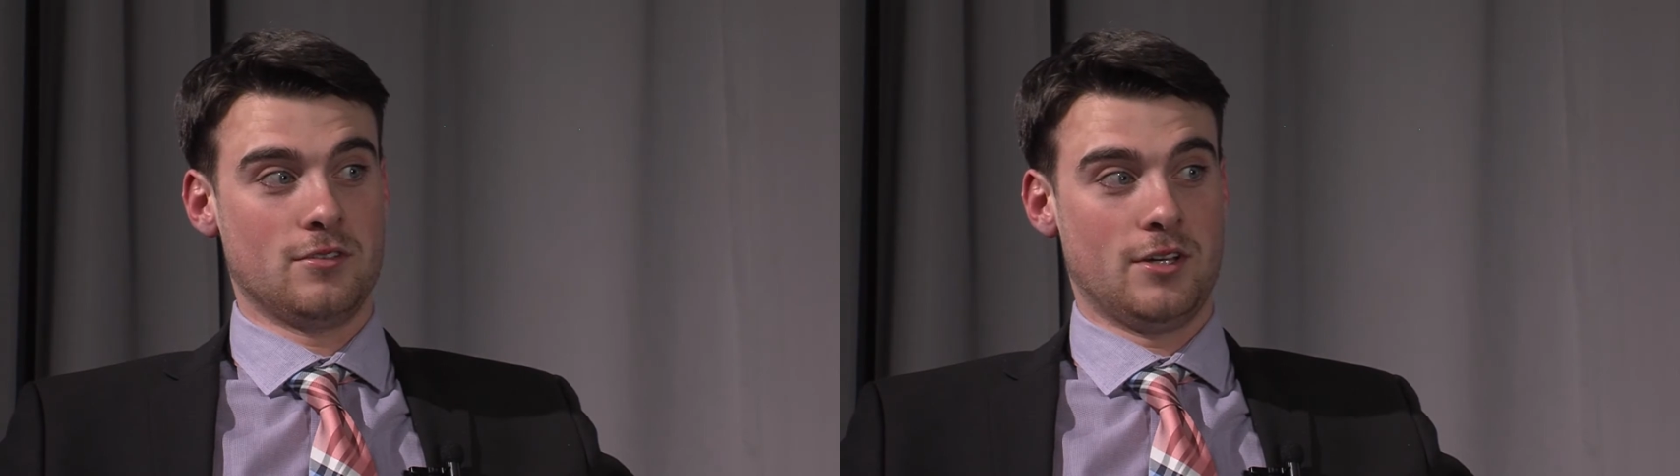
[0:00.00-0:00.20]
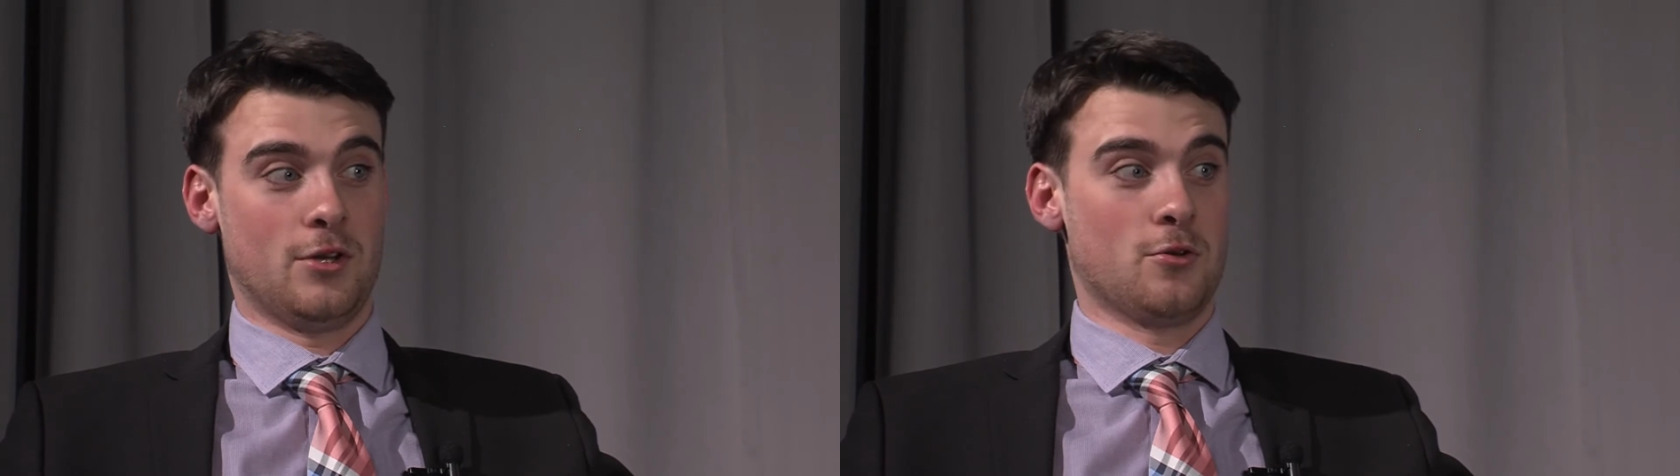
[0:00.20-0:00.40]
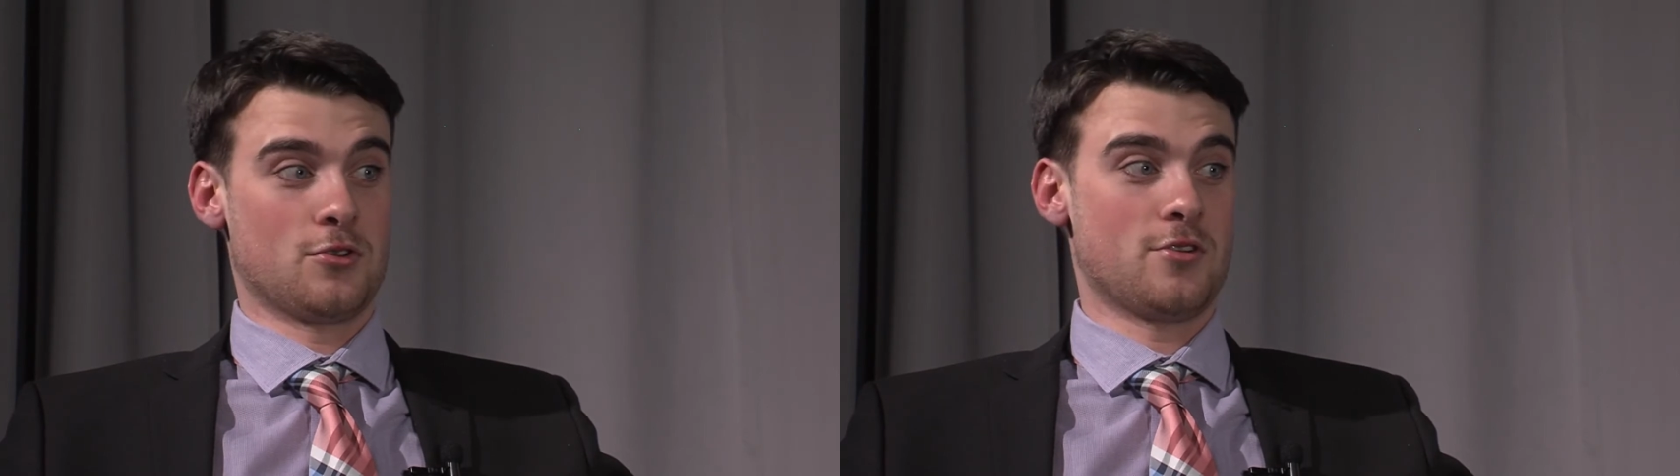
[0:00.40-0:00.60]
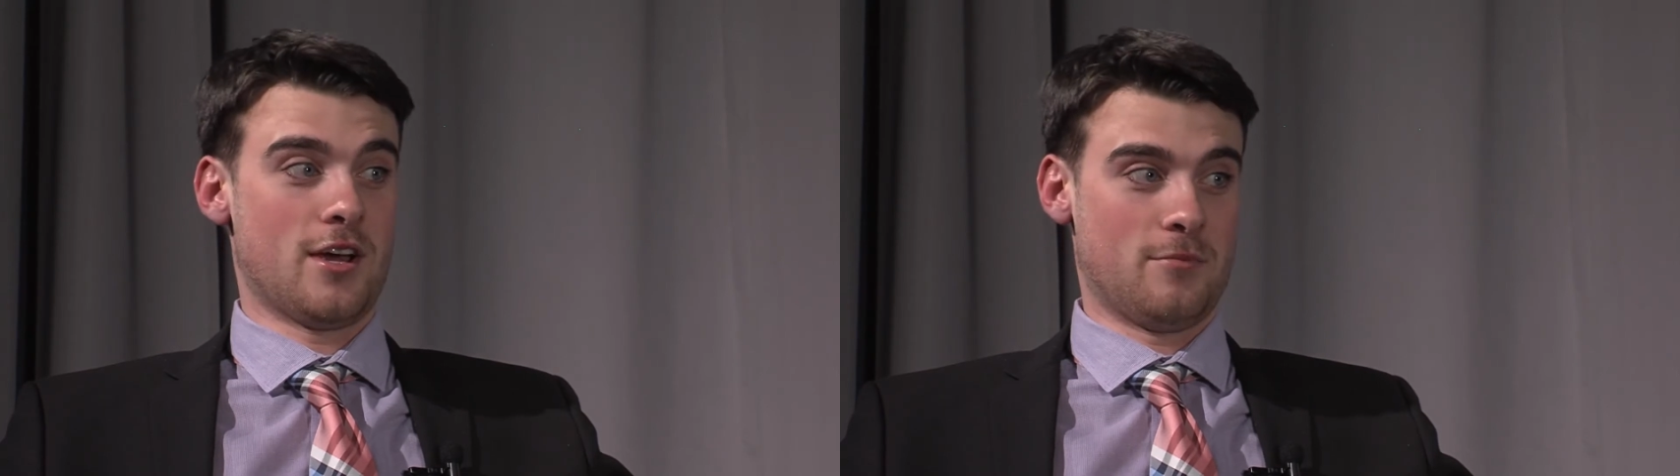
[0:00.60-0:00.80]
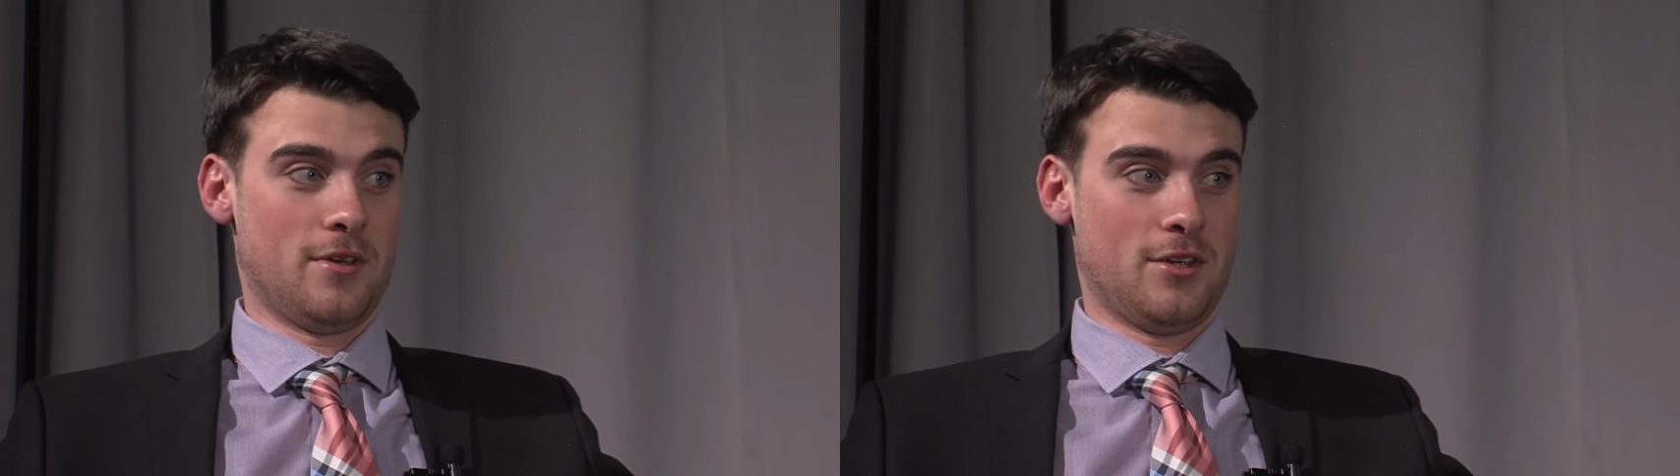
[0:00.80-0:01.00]
indoor
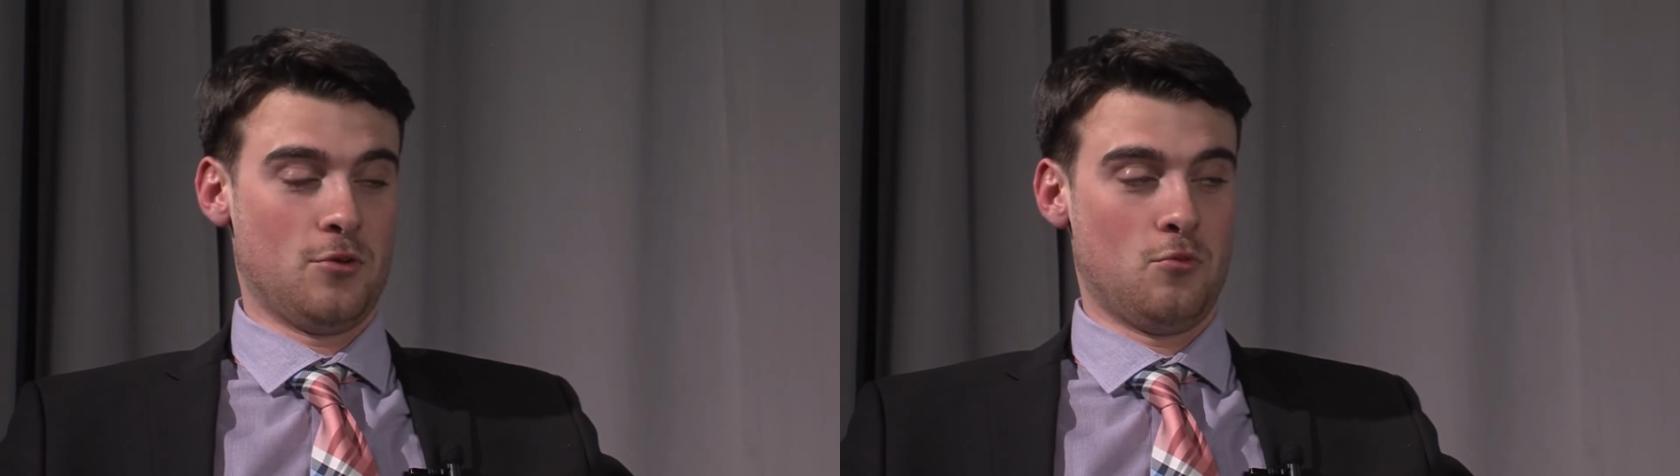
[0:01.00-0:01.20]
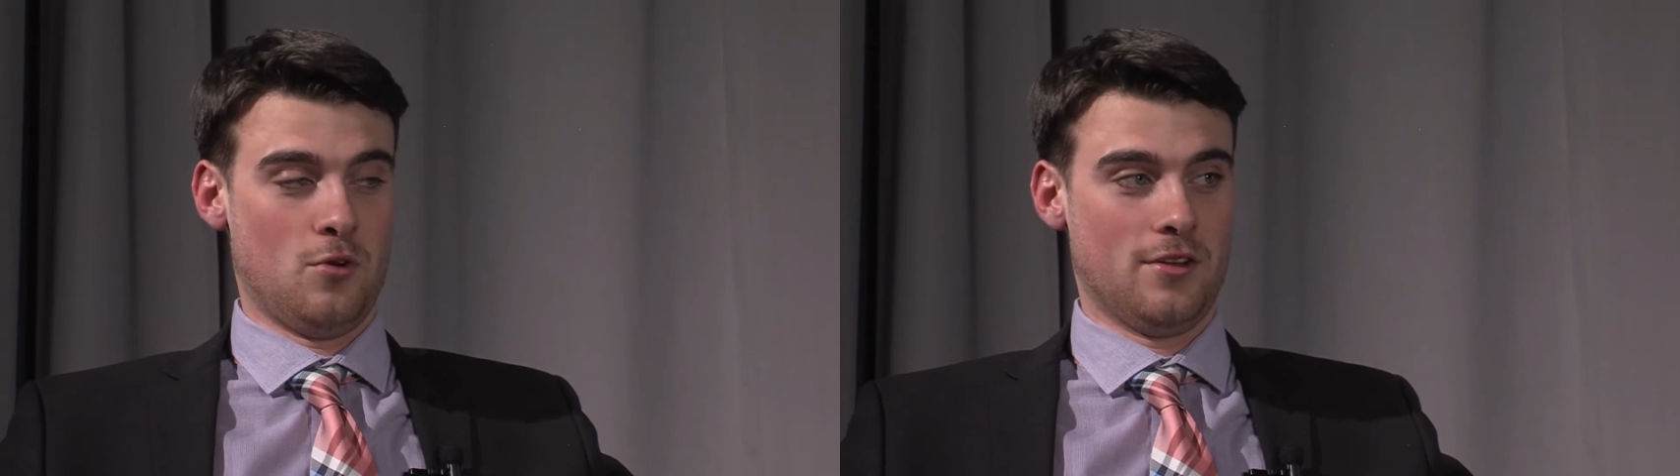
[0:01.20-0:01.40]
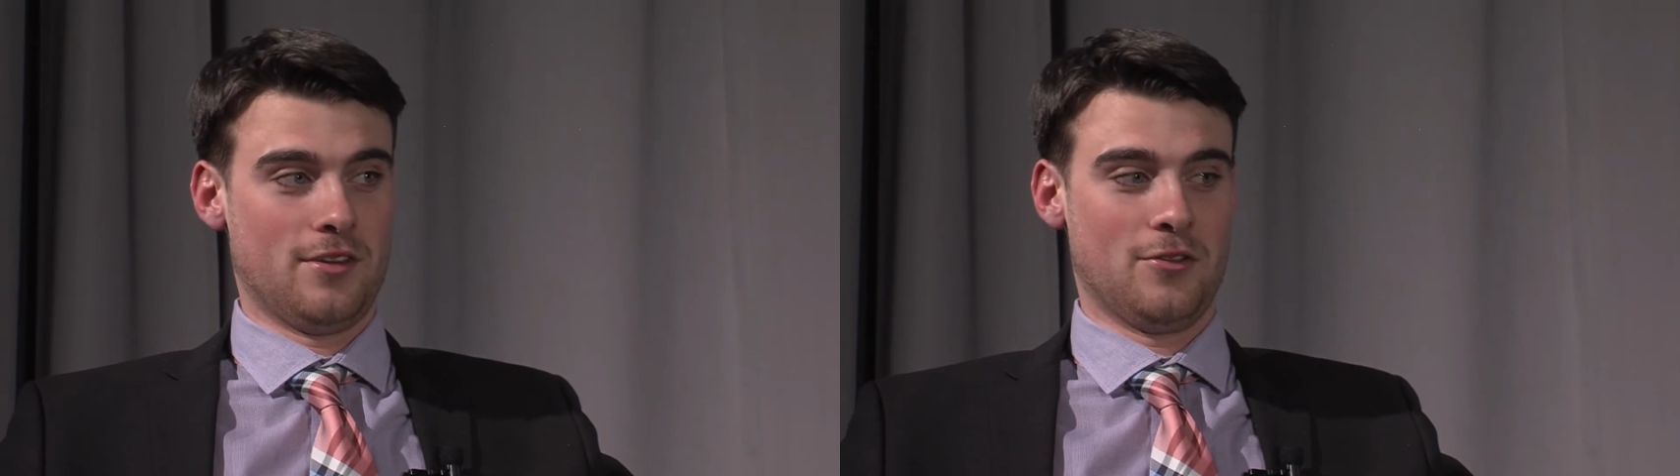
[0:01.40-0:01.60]
track meet, you won the